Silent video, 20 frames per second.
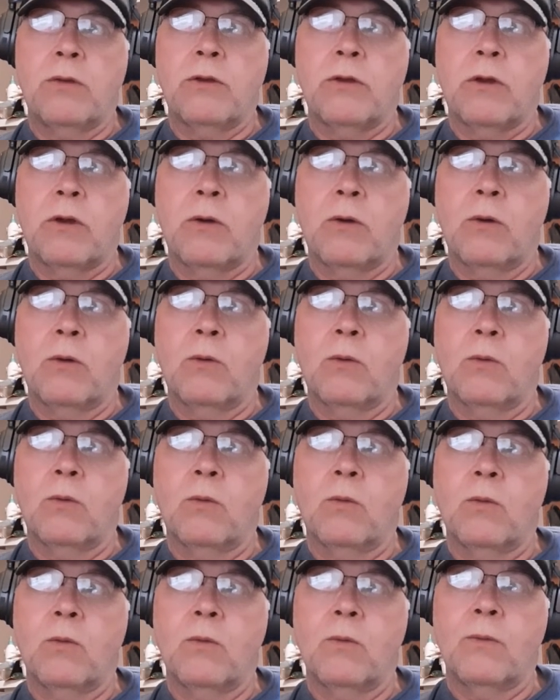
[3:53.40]

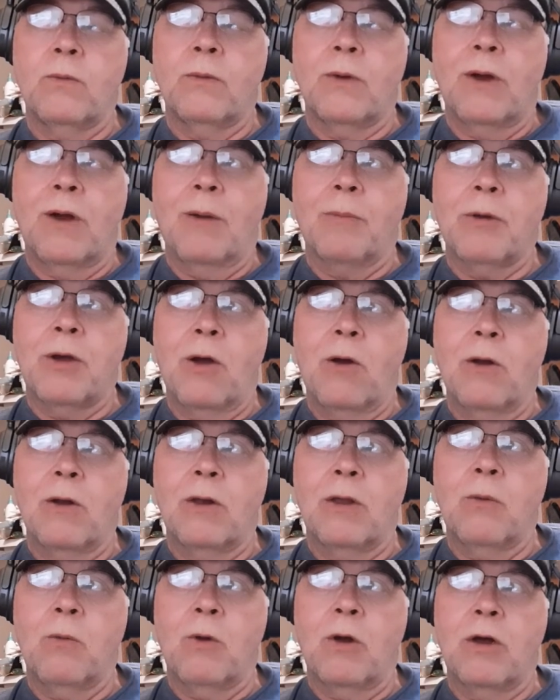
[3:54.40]
so I'm
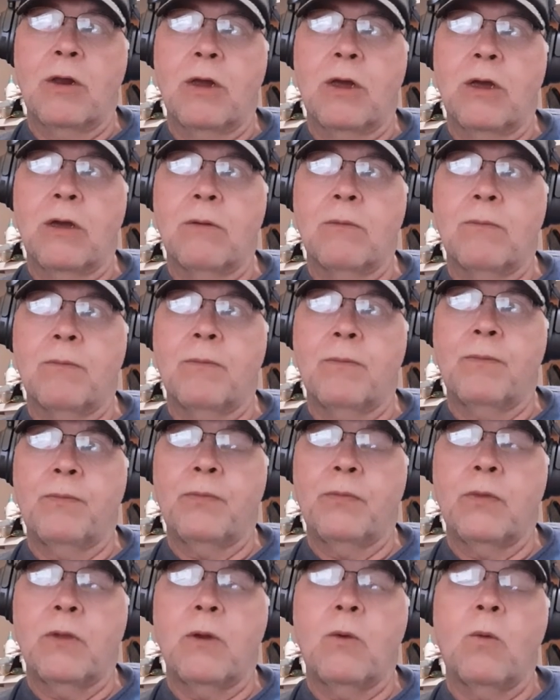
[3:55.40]
currently running,
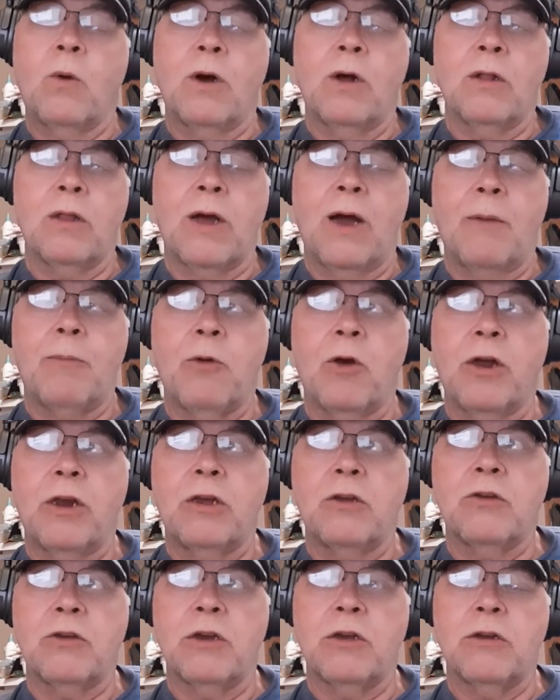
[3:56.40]
well, the
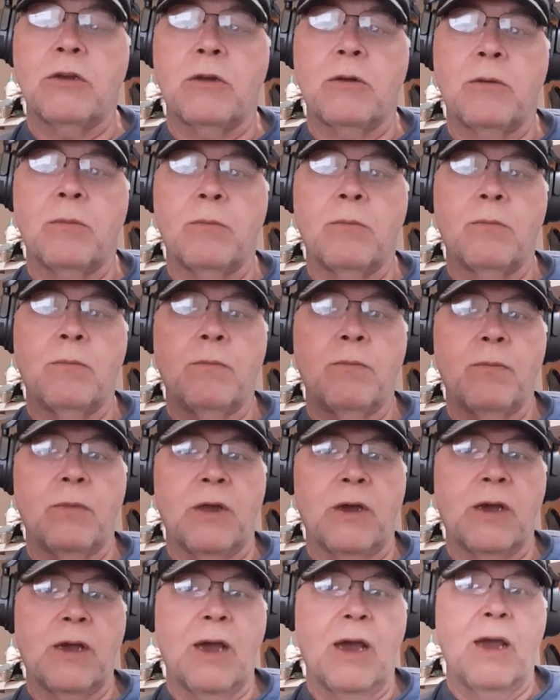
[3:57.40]
operating system
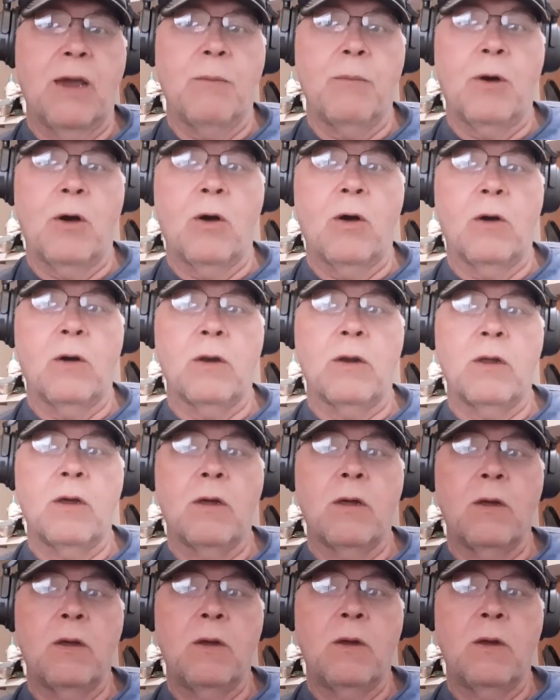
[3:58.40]
that came on